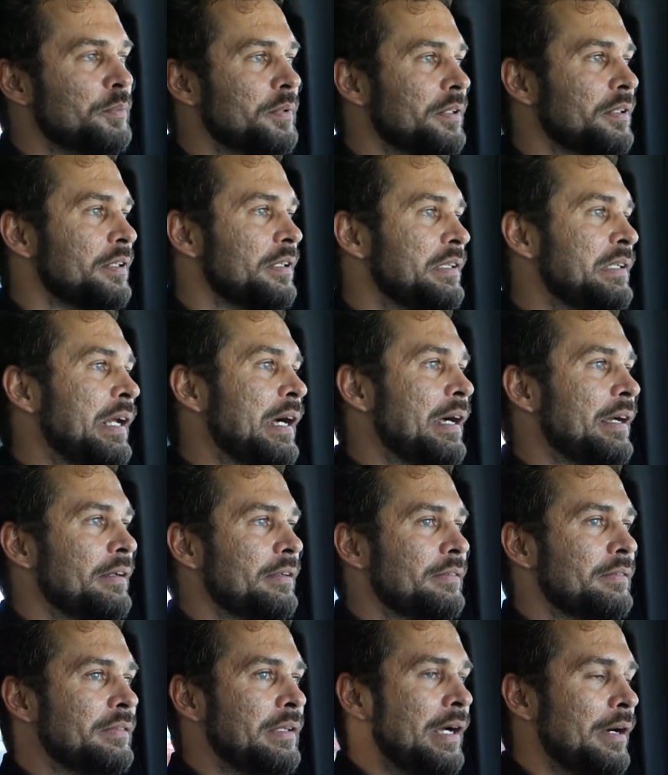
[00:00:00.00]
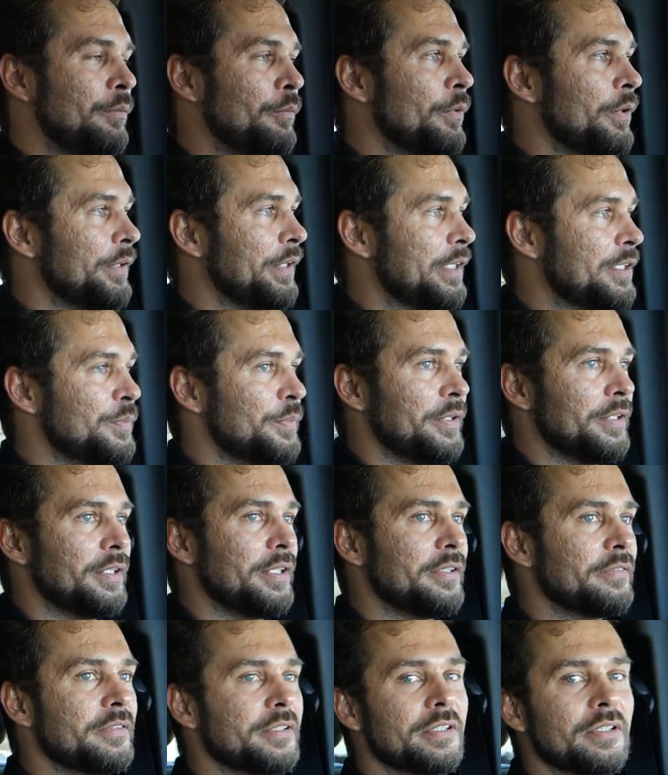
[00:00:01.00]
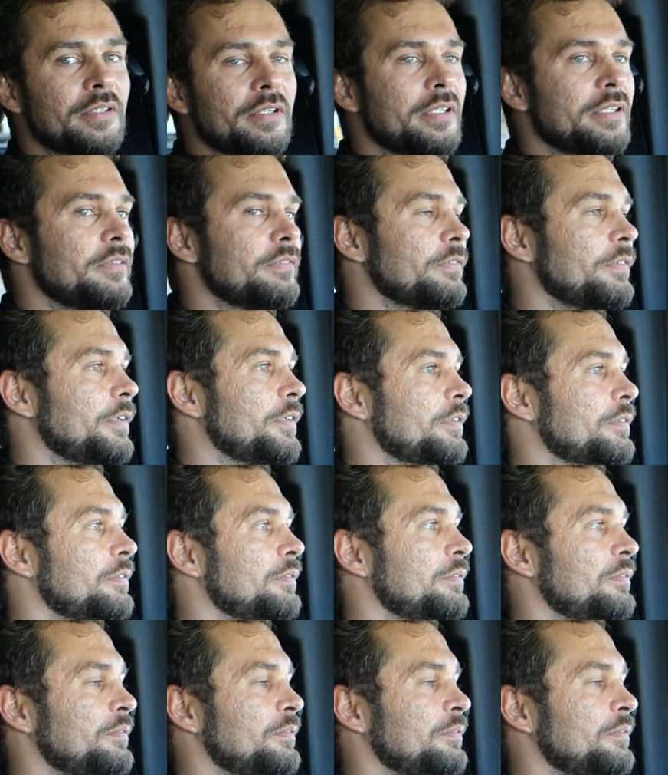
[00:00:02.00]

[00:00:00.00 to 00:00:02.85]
not one that's been lifted or anything.